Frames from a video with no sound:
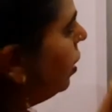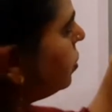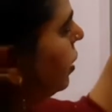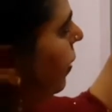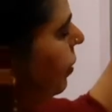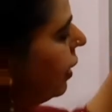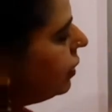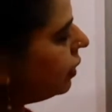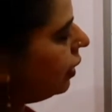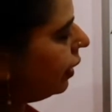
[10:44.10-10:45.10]
so the
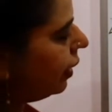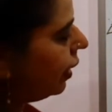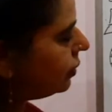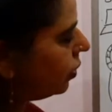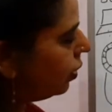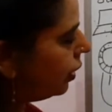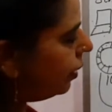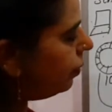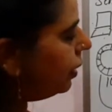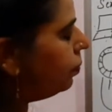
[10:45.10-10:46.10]
application layer has
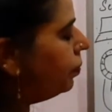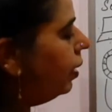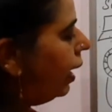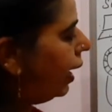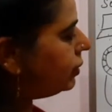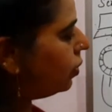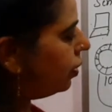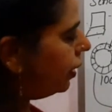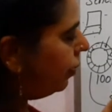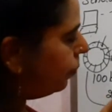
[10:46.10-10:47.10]
already been has
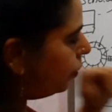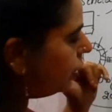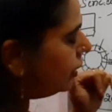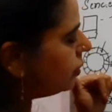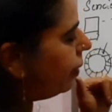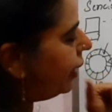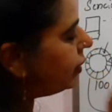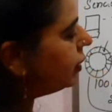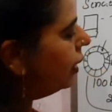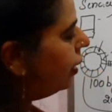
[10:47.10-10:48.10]
already pulled these
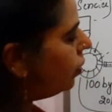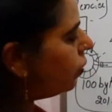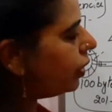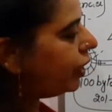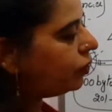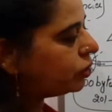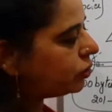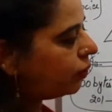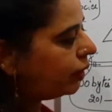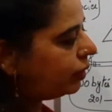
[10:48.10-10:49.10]
bytes no need to
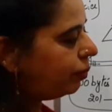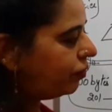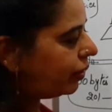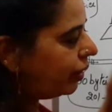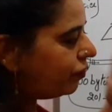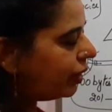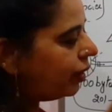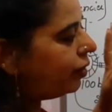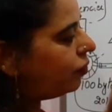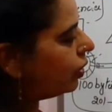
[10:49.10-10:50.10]
store in the buffer
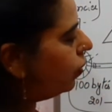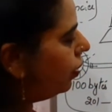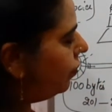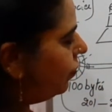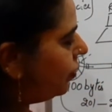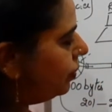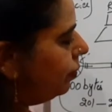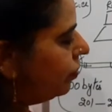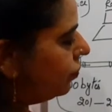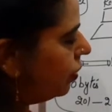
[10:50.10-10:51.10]
definitely it will go away from the
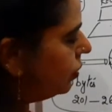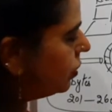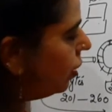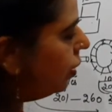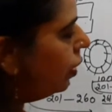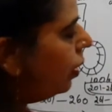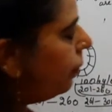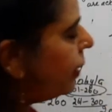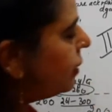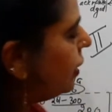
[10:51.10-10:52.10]
buffer also
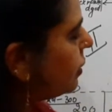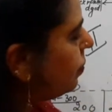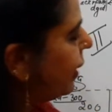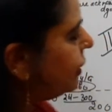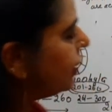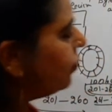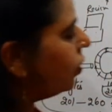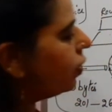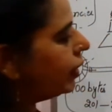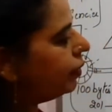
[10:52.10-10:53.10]
but these bytes have
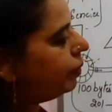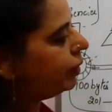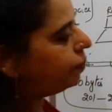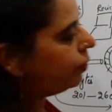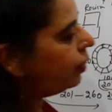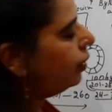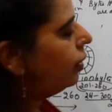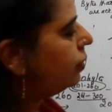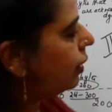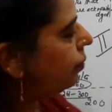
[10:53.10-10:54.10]
not yet been pulled
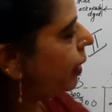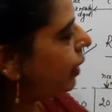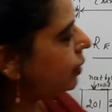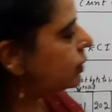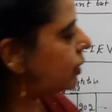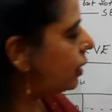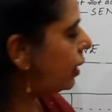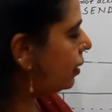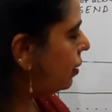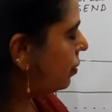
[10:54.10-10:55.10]
the remaining still
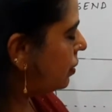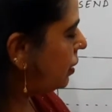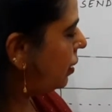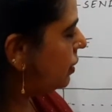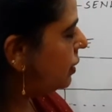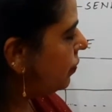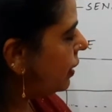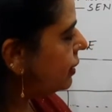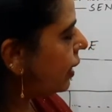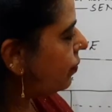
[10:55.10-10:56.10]
the uh, the receiver
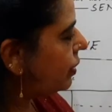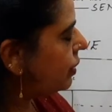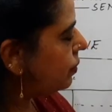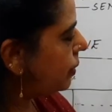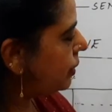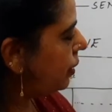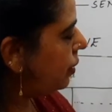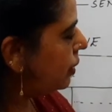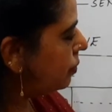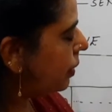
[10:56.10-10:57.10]
is having these many
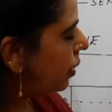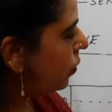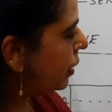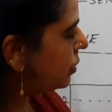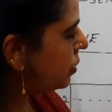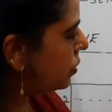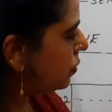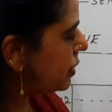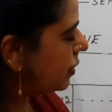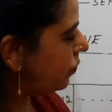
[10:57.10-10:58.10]
these many locations to
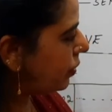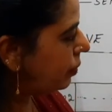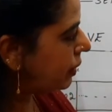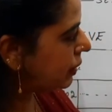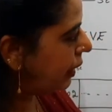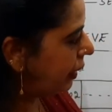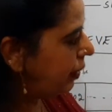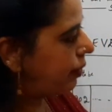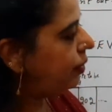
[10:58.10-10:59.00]
receive from the sender